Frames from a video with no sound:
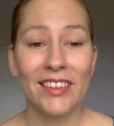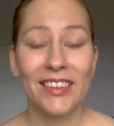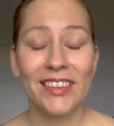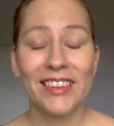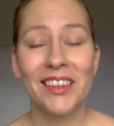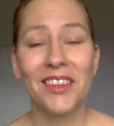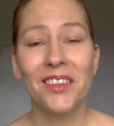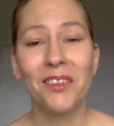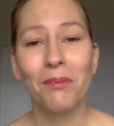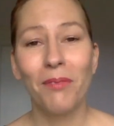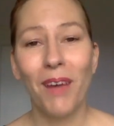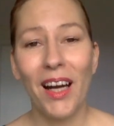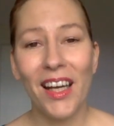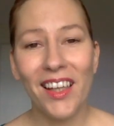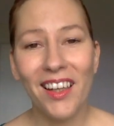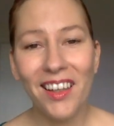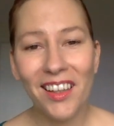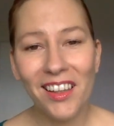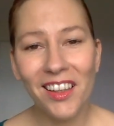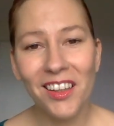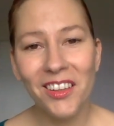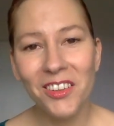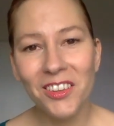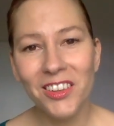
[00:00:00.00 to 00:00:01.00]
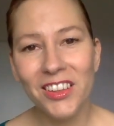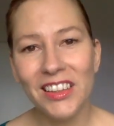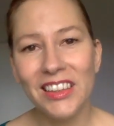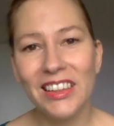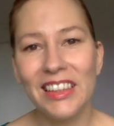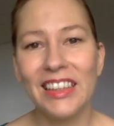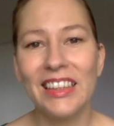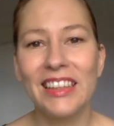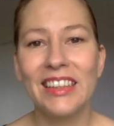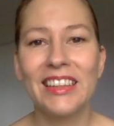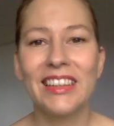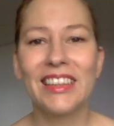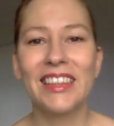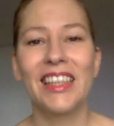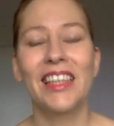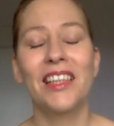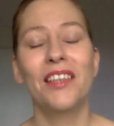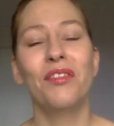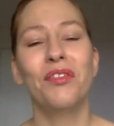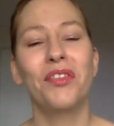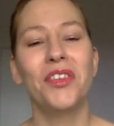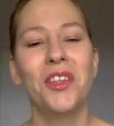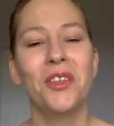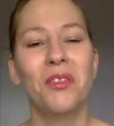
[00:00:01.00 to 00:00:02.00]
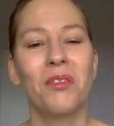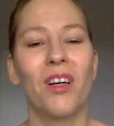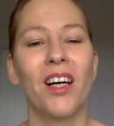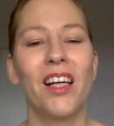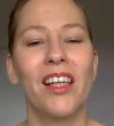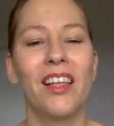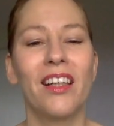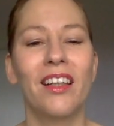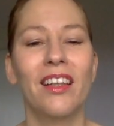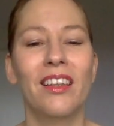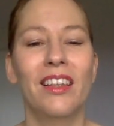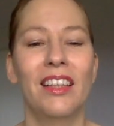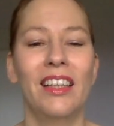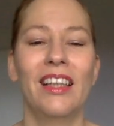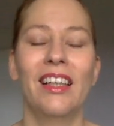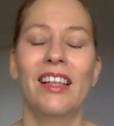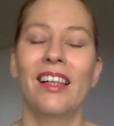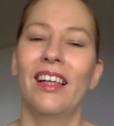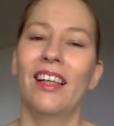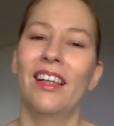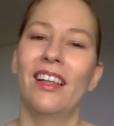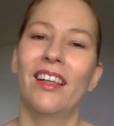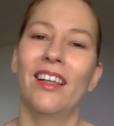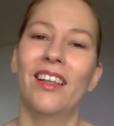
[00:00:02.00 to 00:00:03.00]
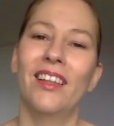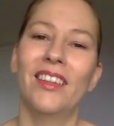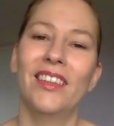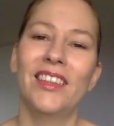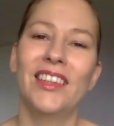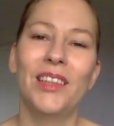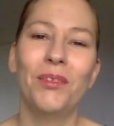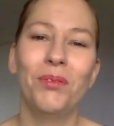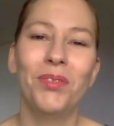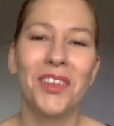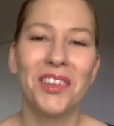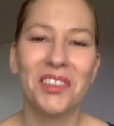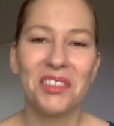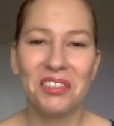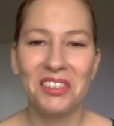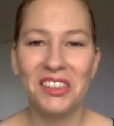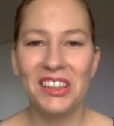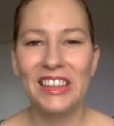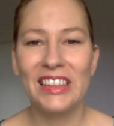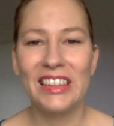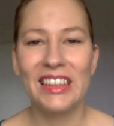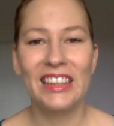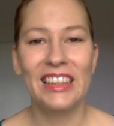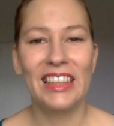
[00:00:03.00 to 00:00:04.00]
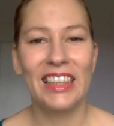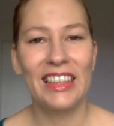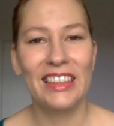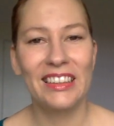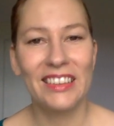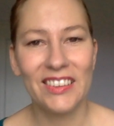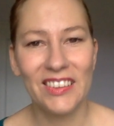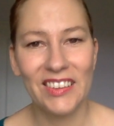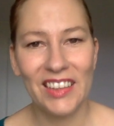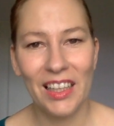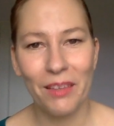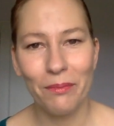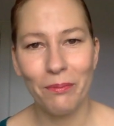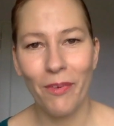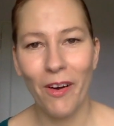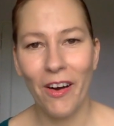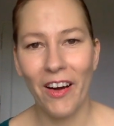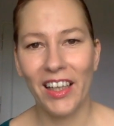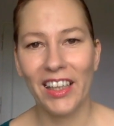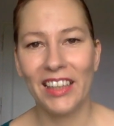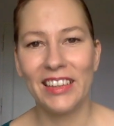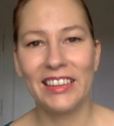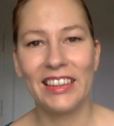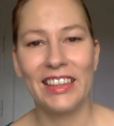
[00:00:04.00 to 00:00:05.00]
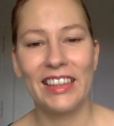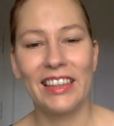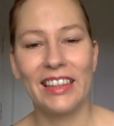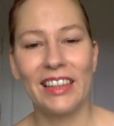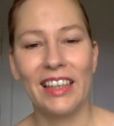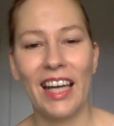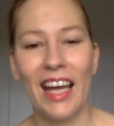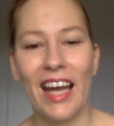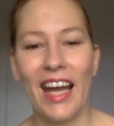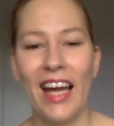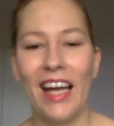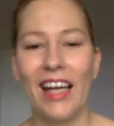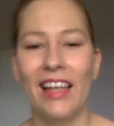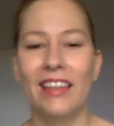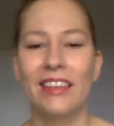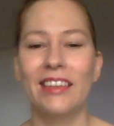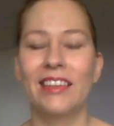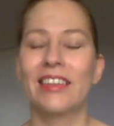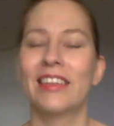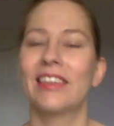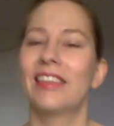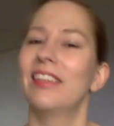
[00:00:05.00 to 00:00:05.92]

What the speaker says: So my conclusion is, if you want to dip your feet in internet marketing and